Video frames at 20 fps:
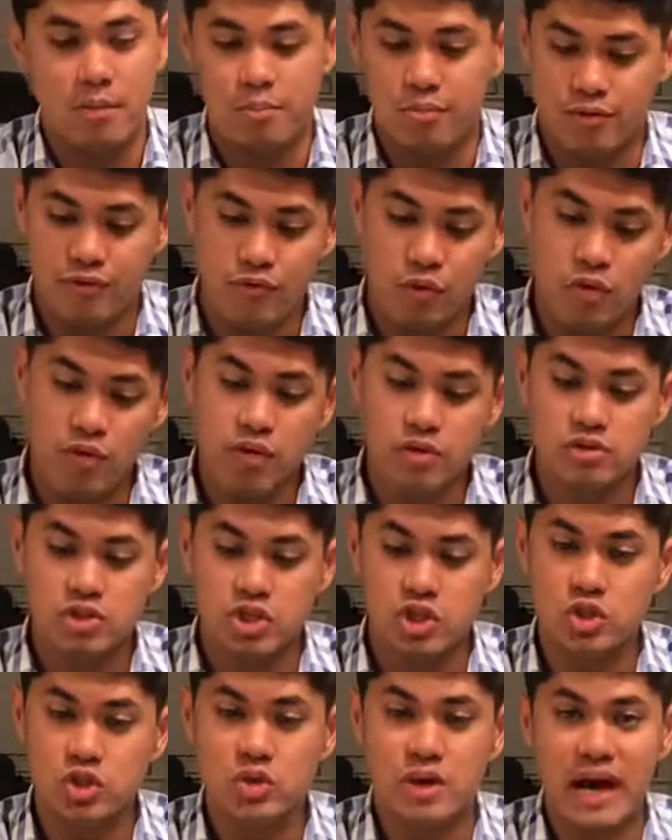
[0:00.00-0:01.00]
before those
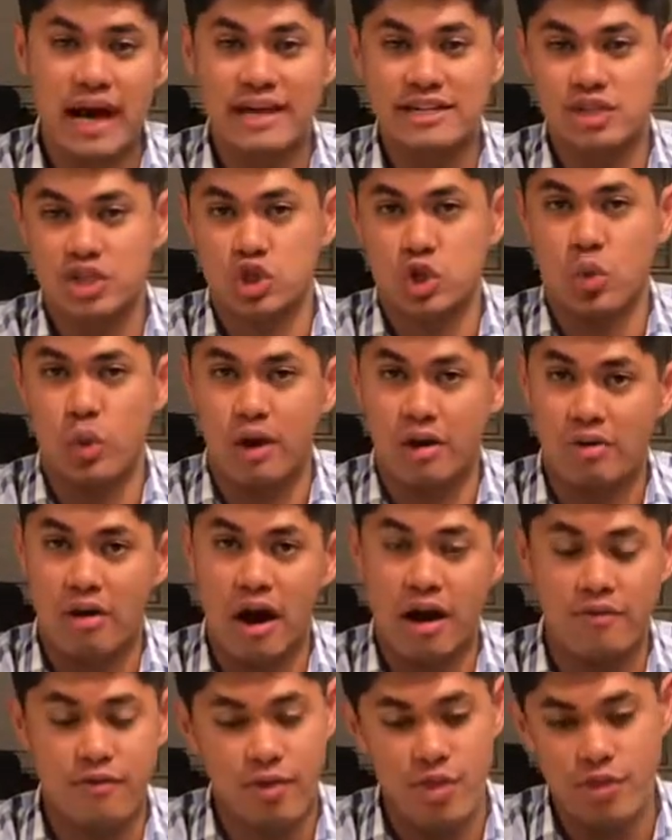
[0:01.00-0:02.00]
two guys square
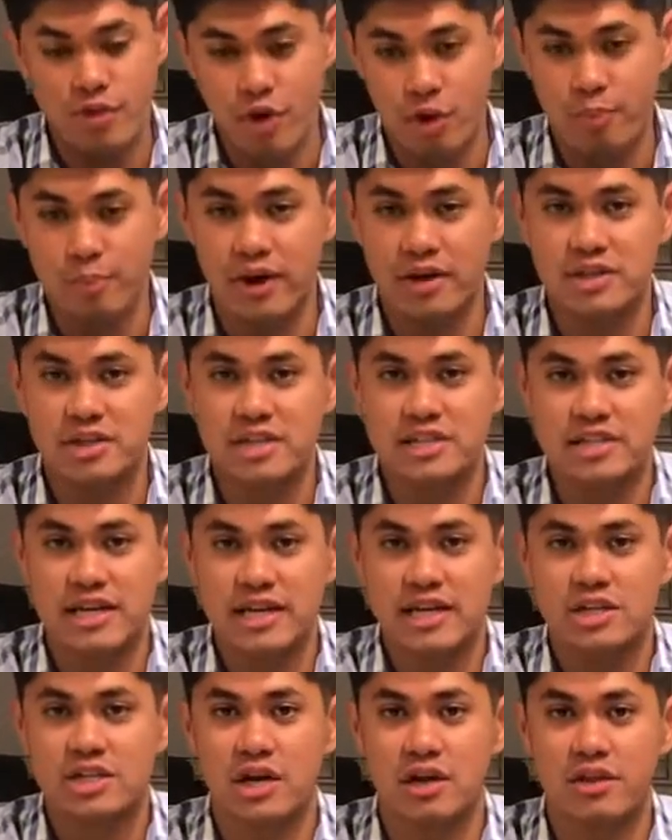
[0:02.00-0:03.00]
off and throw punches at
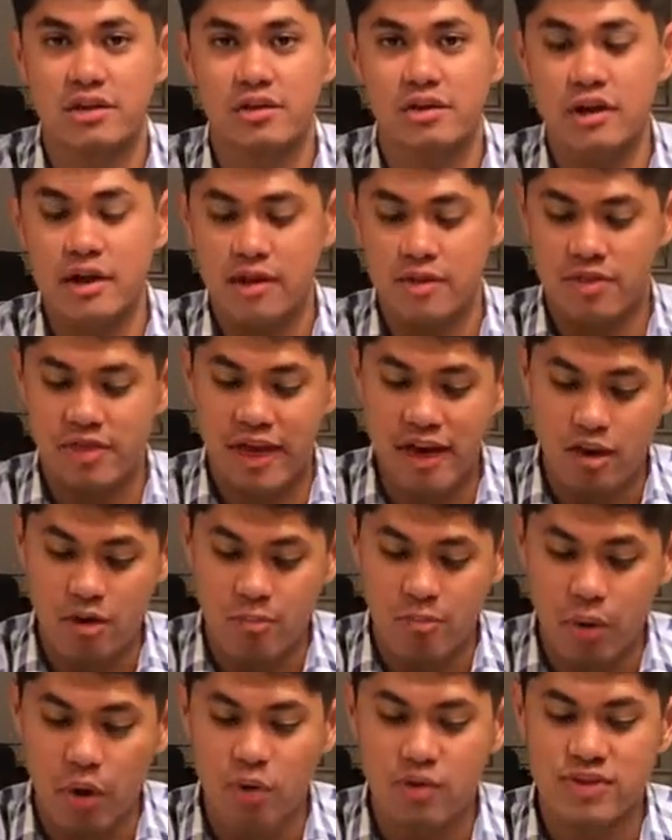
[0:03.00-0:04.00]
each other, they are
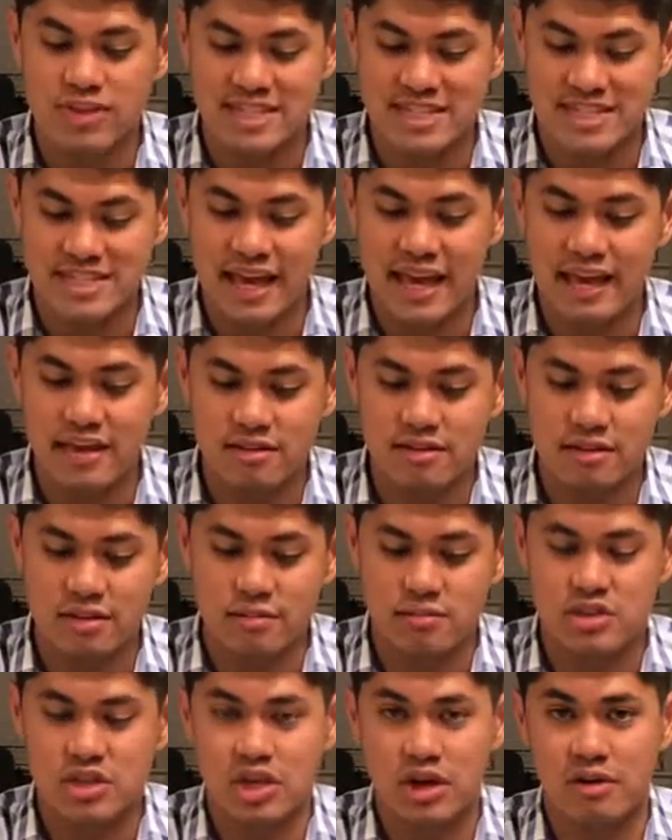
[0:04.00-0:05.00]
both saying to
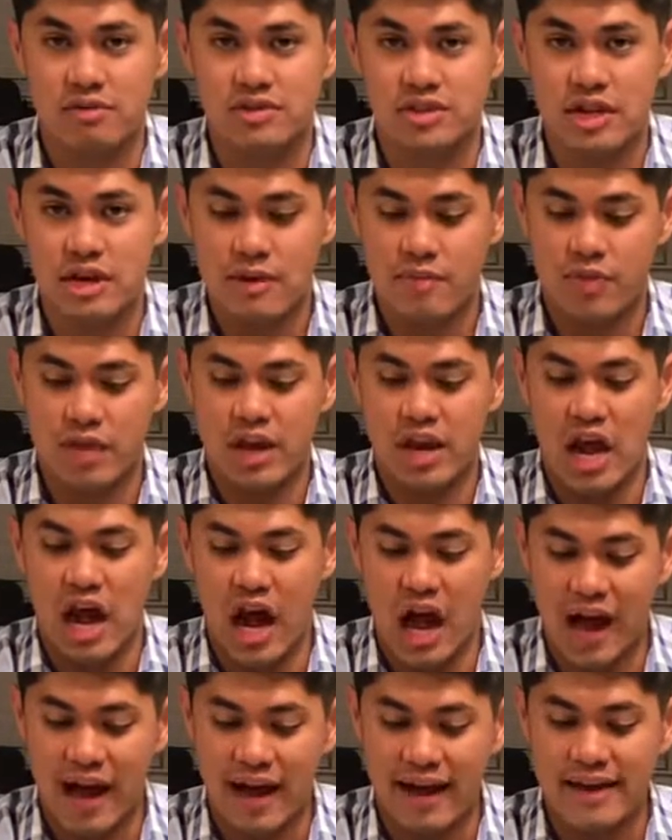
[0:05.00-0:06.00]
themselves that
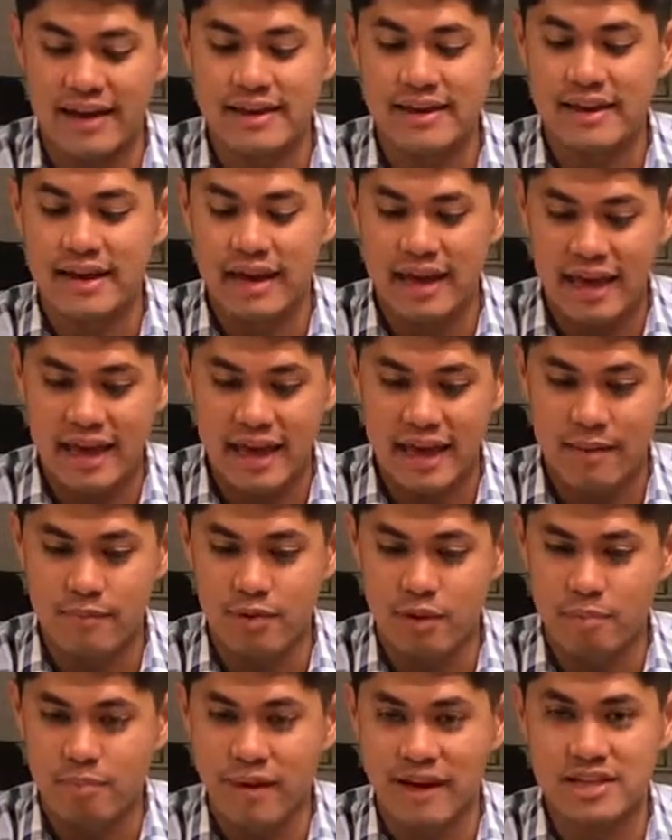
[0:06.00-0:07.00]
I am
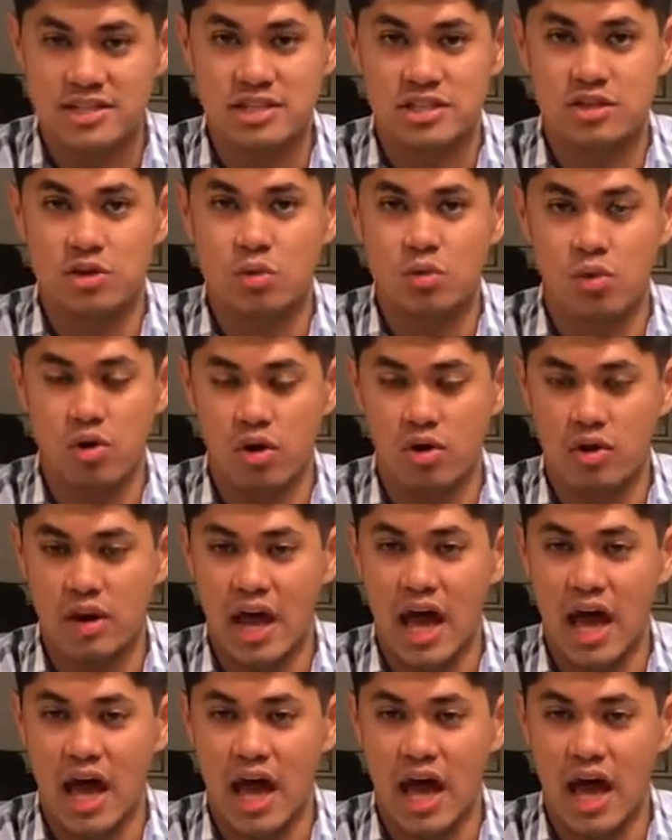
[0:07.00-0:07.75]
the best in the world.